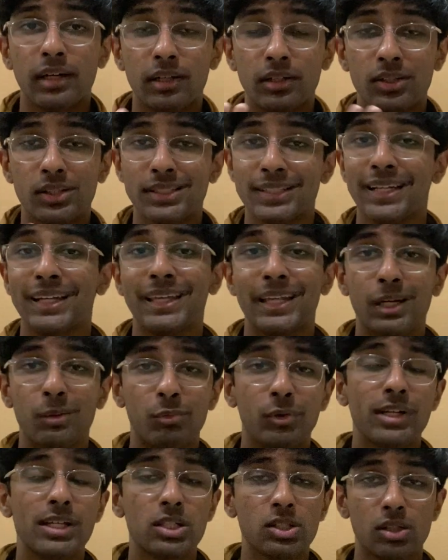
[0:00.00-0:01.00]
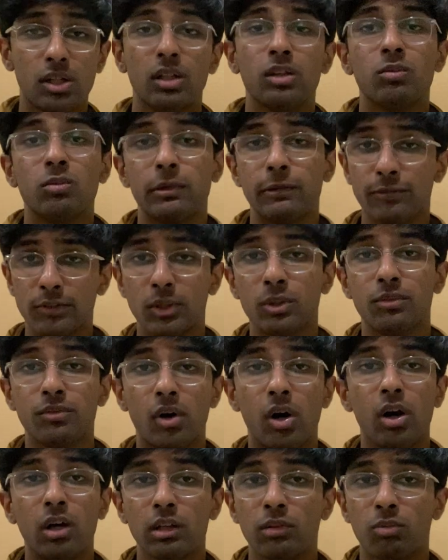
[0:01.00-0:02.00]
understanding and a pretty solid review
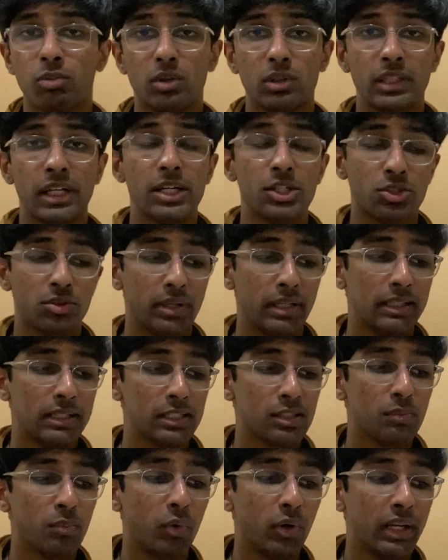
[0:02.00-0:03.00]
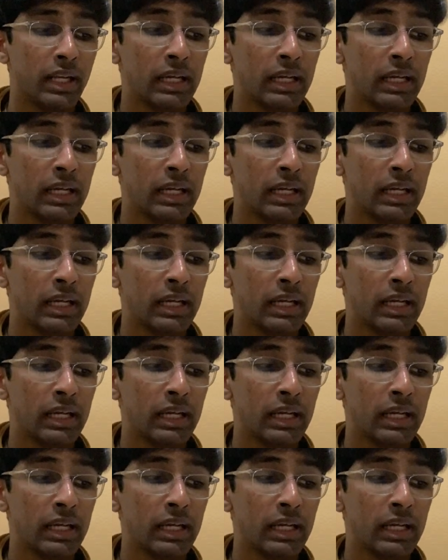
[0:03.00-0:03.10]
of all of world history at this point.